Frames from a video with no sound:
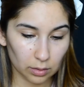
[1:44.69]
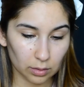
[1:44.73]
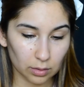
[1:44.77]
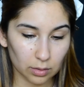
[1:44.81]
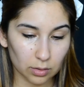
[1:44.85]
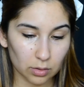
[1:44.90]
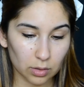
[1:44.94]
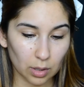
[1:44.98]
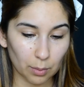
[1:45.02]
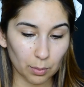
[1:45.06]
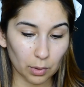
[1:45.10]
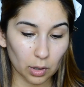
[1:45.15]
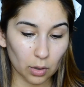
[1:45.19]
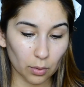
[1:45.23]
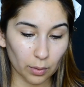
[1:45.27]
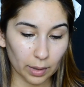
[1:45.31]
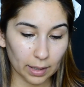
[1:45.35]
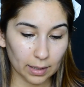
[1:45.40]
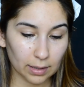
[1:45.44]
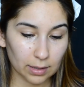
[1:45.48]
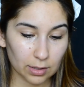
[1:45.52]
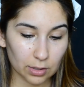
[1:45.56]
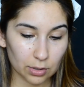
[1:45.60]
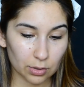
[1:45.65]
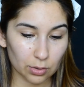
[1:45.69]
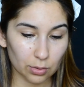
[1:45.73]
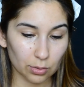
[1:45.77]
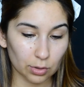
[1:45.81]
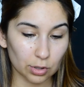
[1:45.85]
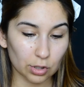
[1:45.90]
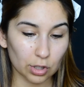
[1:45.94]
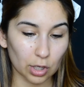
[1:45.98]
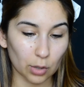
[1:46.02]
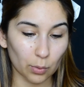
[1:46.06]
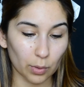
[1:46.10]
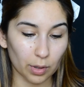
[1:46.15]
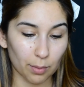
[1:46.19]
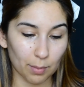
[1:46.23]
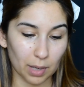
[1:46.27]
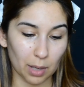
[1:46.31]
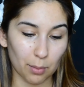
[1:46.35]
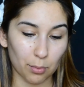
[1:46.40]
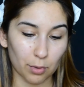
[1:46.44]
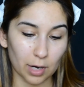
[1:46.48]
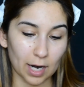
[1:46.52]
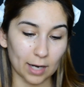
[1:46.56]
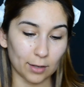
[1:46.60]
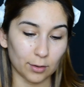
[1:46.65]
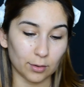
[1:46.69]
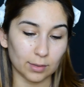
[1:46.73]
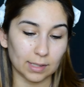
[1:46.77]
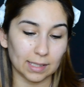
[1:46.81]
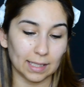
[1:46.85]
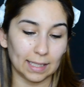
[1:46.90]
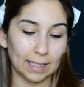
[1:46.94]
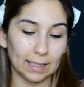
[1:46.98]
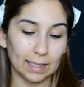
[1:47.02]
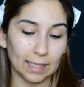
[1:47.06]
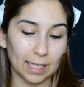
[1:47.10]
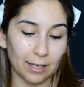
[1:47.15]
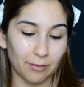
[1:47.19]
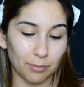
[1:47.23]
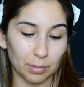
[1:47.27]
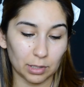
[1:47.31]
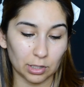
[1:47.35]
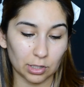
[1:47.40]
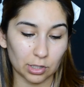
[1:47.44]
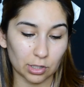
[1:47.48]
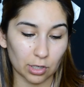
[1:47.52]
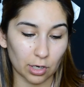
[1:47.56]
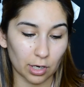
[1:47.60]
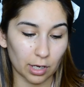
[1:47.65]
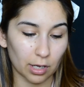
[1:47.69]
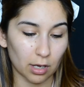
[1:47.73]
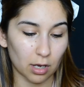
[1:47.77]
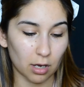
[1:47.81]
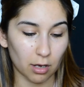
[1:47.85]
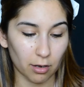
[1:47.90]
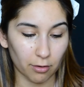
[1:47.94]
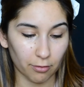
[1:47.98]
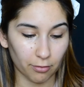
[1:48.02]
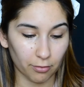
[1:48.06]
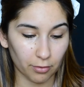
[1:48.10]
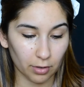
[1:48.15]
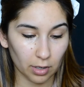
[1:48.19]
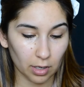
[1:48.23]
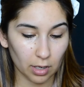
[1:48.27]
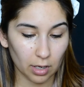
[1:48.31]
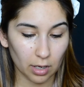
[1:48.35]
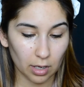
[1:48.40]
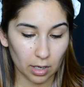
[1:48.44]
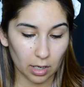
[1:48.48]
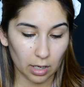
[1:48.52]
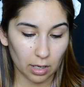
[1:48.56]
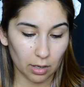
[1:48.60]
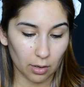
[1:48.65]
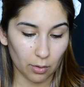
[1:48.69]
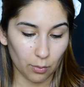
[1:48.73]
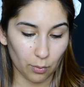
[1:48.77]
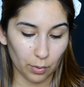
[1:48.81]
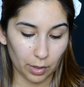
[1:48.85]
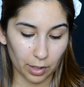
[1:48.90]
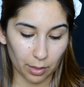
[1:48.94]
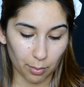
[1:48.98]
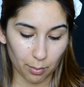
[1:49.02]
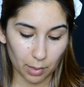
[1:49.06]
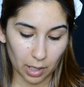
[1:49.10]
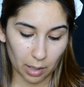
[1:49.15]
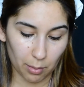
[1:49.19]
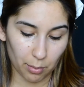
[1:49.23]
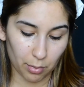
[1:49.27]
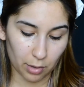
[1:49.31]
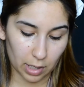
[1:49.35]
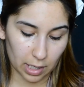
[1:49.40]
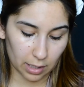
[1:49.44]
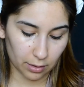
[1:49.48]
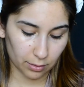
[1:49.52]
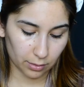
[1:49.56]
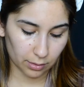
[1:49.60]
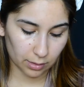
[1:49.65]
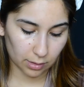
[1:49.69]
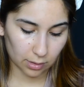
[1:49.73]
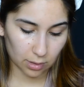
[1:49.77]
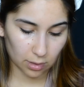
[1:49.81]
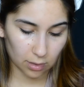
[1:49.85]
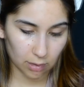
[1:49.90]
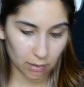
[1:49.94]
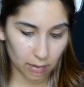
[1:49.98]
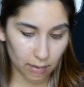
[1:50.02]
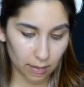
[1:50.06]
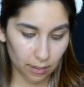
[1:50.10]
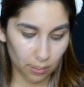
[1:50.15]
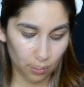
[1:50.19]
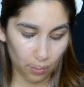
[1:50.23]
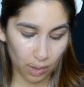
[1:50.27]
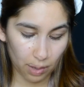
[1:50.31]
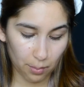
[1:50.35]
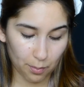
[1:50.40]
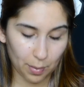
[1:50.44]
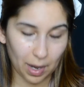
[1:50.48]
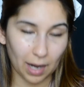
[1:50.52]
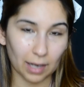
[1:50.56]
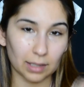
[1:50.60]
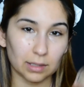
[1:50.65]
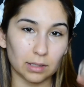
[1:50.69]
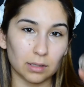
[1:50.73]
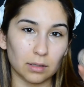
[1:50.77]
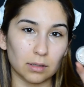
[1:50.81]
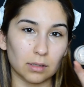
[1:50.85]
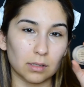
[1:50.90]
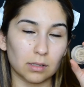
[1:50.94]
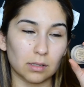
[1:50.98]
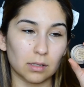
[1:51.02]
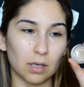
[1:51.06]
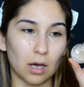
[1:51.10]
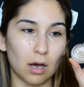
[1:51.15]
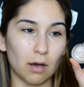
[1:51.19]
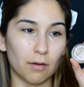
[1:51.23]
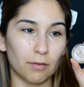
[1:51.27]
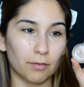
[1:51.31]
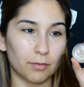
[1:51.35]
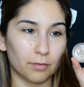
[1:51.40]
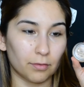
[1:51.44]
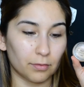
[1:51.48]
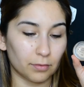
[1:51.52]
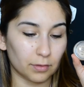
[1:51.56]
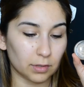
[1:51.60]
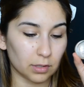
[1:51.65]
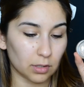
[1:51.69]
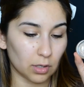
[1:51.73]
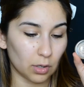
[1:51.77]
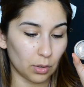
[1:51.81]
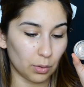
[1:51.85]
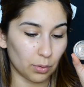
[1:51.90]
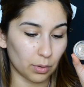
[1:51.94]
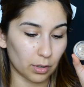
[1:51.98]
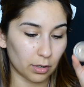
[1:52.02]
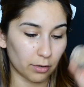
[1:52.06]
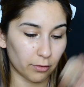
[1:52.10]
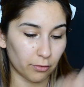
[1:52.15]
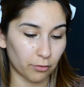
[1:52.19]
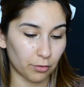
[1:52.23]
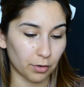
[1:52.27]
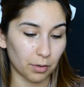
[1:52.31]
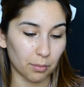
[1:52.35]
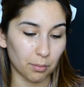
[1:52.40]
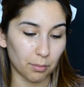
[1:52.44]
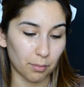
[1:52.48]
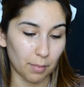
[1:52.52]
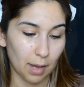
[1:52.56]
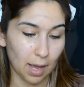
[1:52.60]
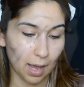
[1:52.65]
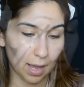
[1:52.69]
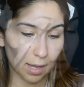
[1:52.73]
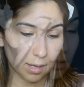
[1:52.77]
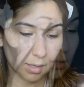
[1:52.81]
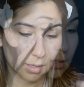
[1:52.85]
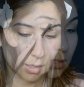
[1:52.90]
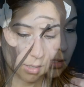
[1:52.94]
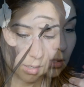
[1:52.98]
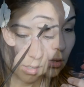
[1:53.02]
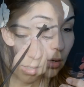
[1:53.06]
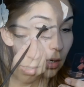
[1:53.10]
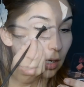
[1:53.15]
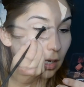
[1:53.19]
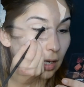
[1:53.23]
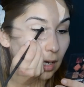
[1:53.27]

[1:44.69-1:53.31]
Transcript: So I'm going to start with my brows. Lately I've been starting off with my brows. I went back to Soft Ochre from MAC.